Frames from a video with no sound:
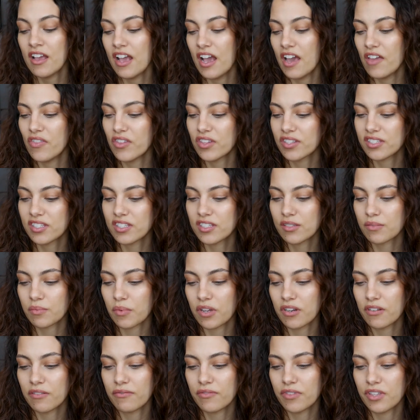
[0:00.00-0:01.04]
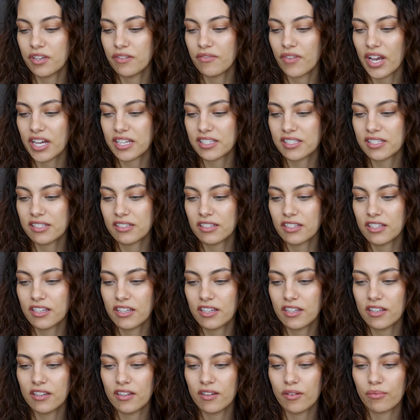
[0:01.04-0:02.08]
And this is one of the
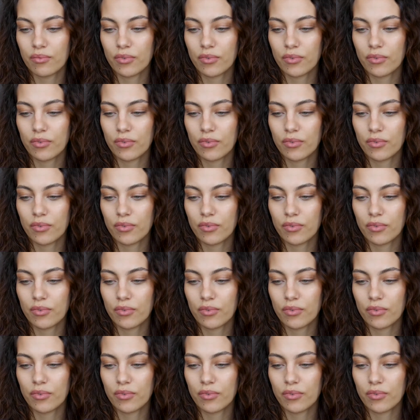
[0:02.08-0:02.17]
Vaseline